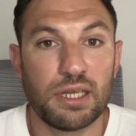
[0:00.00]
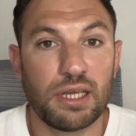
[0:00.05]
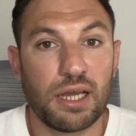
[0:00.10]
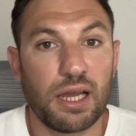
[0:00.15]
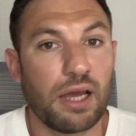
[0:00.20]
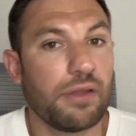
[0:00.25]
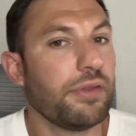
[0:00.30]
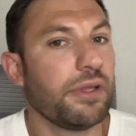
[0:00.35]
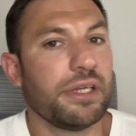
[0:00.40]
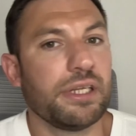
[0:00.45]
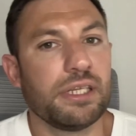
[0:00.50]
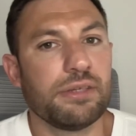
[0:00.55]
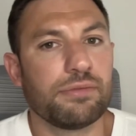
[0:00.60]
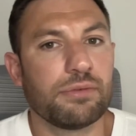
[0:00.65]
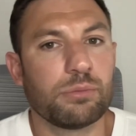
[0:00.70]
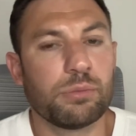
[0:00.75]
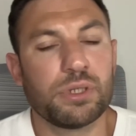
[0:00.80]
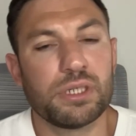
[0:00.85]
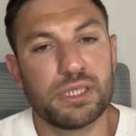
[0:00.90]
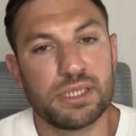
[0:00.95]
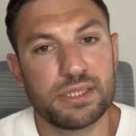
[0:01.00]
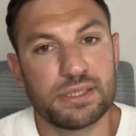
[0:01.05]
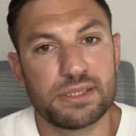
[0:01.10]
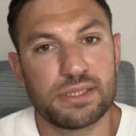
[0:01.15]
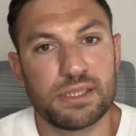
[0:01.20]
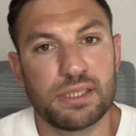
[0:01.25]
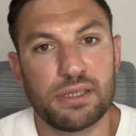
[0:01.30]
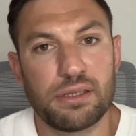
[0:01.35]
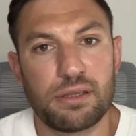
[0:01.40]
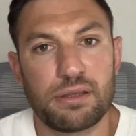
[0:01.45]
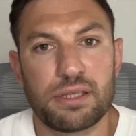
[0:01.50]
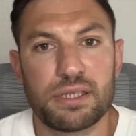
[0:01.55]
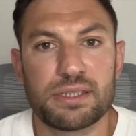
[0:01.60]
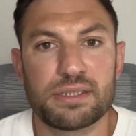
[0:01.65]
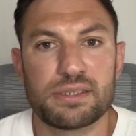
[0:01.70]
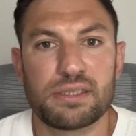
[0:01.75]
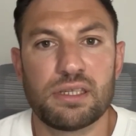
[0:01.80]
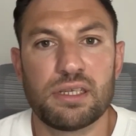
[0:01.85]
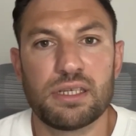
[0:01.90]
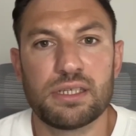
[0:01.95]
And then even went into things
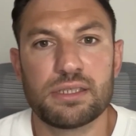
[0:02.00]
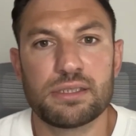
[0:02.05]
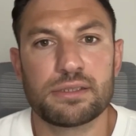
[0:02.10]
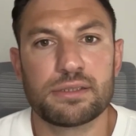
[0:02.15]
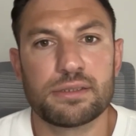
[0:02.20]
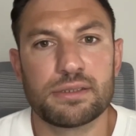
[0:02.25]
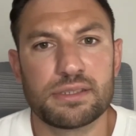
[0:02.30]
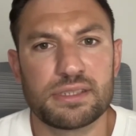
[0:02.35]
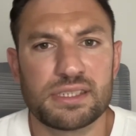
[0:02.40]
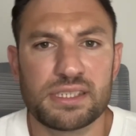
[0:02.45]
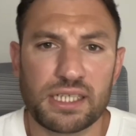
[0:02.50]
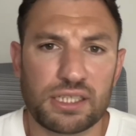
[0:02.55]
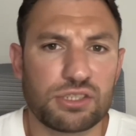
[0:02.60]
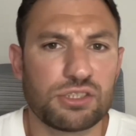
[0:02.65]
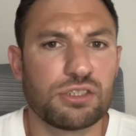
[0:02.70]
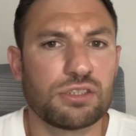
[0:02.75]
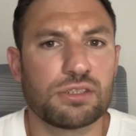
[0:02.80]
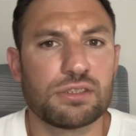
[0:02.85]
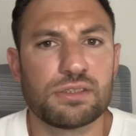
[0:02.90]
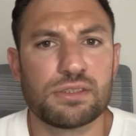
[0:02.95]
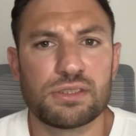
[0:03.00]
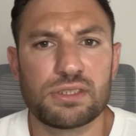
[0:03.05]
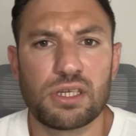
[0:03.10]
like sections,